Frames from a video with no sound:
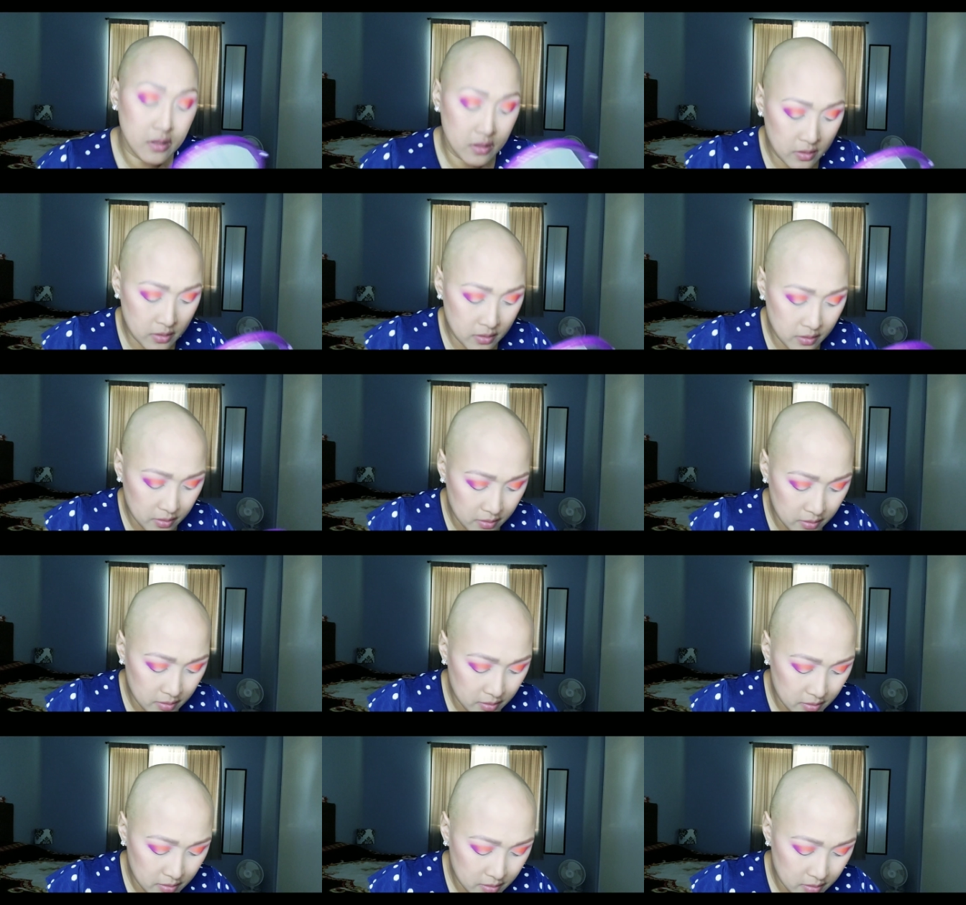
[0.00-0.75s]
Uh,
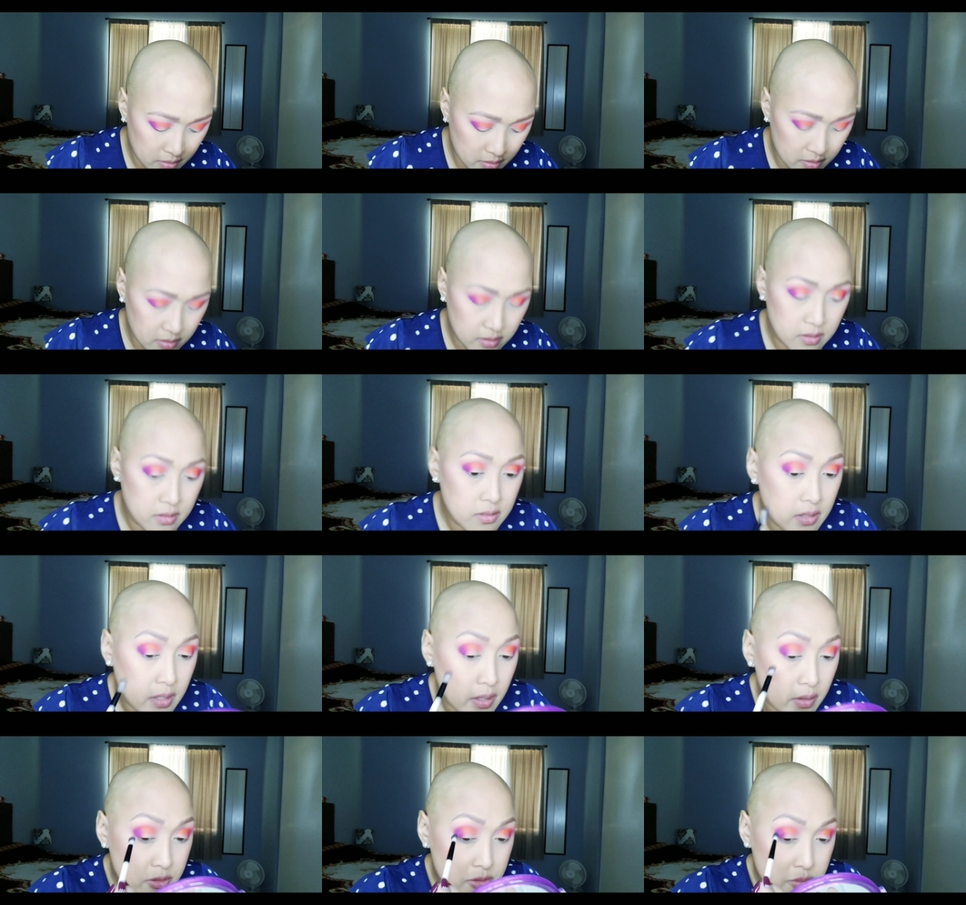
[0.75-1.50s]

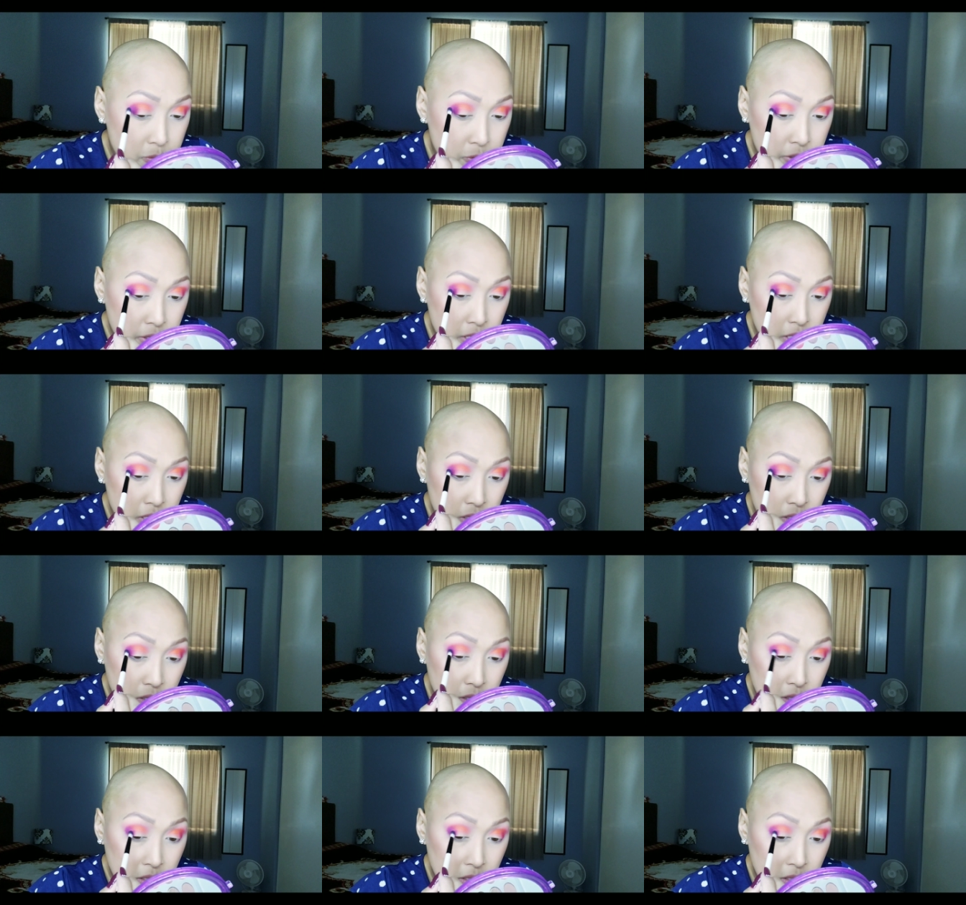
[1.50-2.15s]
that was pretty.